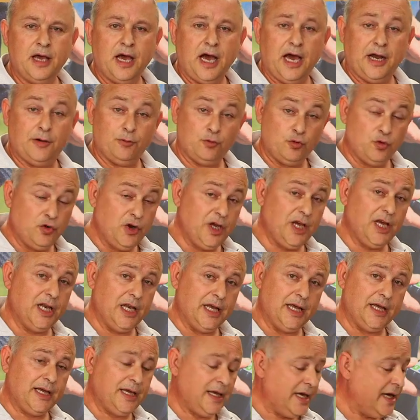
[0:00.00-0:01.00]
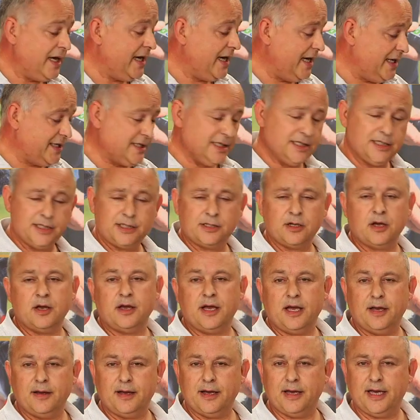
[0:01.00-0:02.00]
And really, it is,
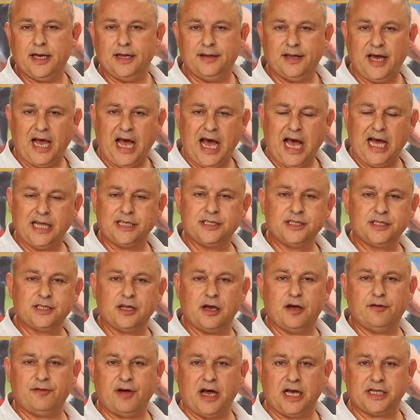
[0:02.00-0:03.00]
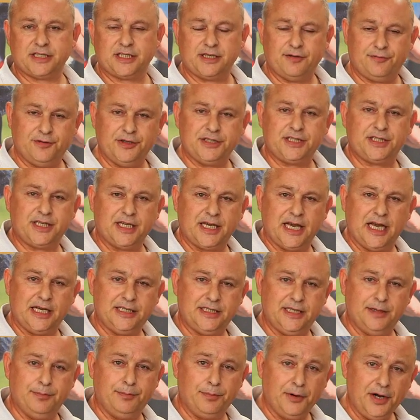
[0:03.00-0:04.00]
in the hands of our
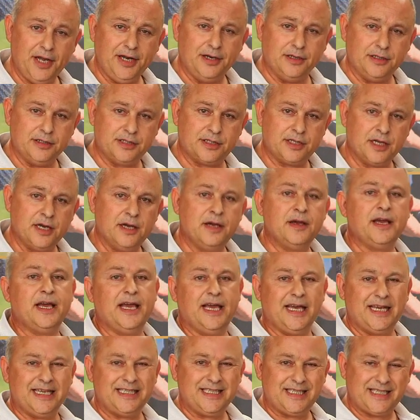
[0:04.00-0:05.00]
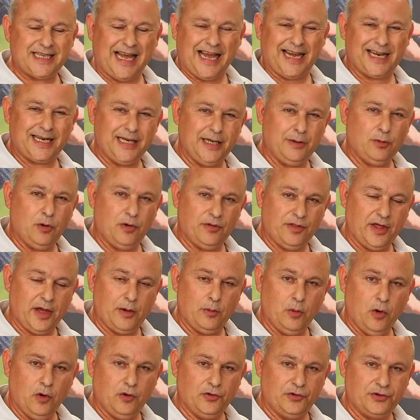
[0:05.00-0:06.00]
sophisticated breeders, exactly what they
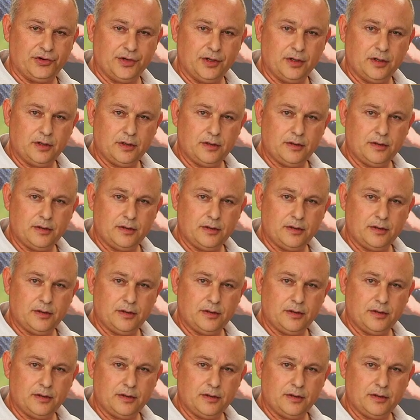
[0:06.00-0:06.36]
want.